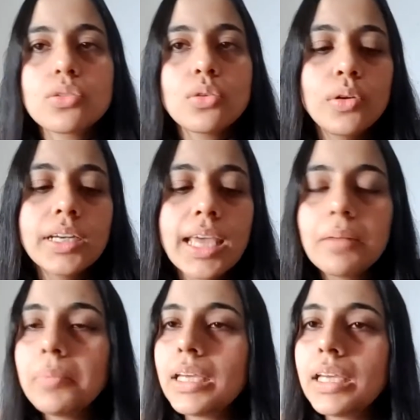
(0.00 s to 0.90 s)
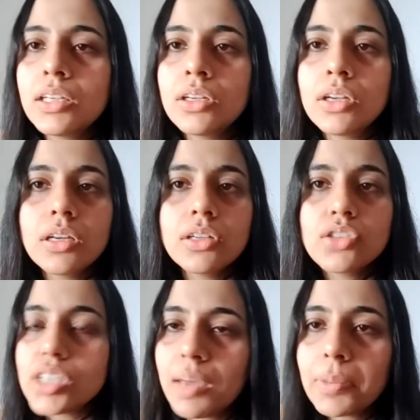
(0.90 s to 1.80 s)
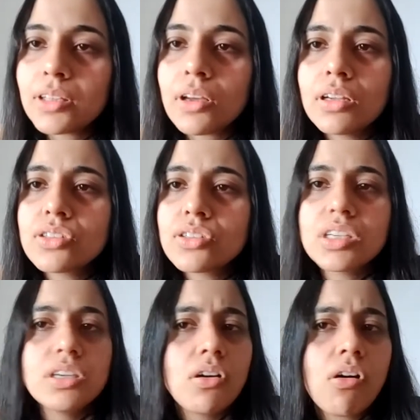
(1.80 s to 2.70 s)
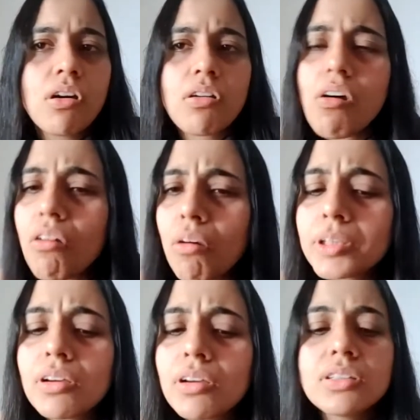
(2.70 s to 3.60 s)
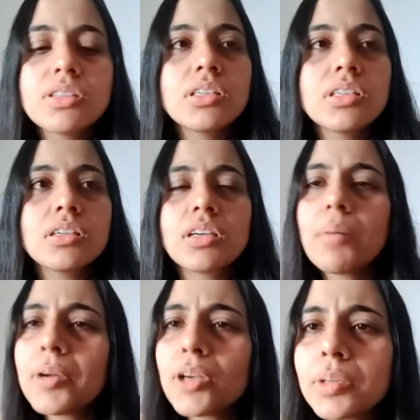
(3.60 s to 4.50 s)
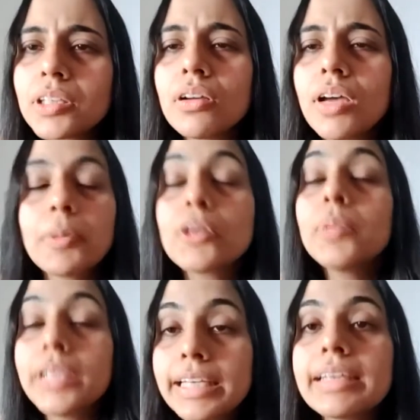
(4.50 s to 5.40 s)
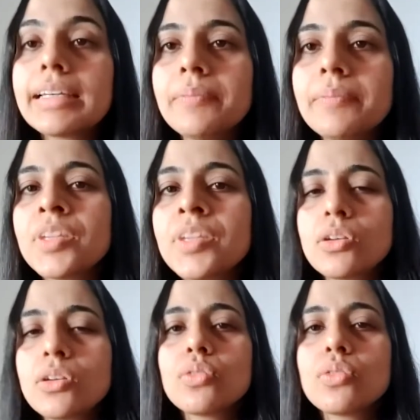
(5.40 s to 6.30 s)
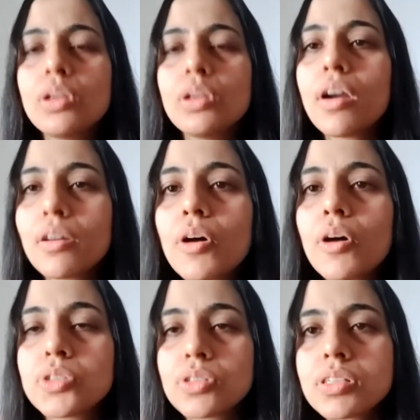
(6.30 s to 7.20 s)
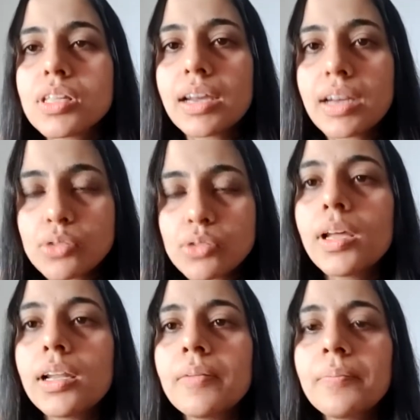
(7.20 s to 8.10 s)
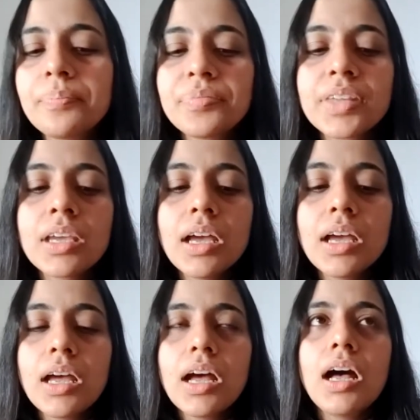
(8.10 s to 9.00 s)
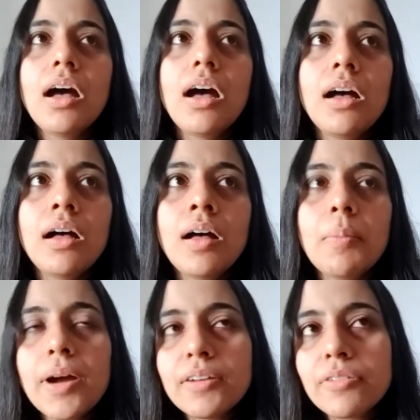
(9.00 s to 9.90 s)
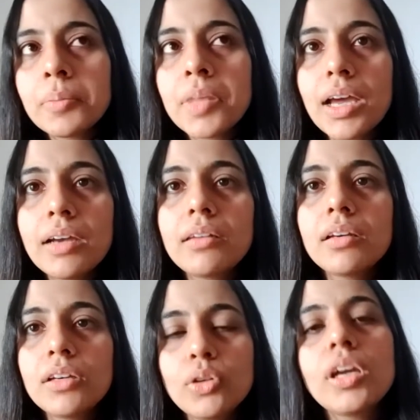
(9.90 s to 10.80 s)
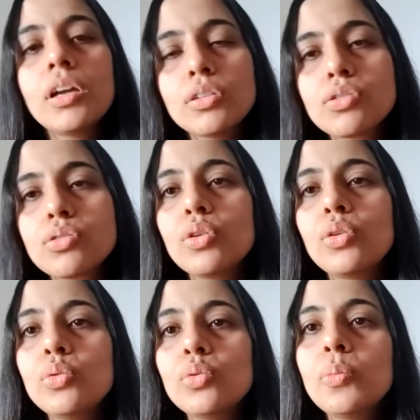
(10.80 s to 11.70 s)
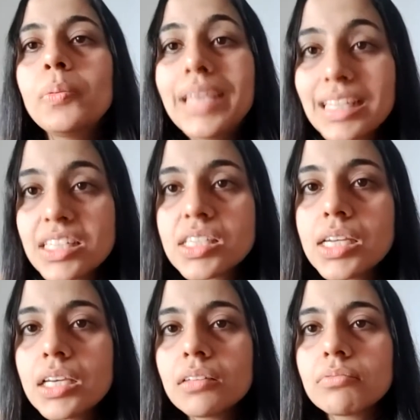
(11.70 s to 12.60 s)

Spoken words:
So it can be in GI pathology or oncopathology, hepatobiliary. So a lot of options there as well. Apart from that, you can also do PhD,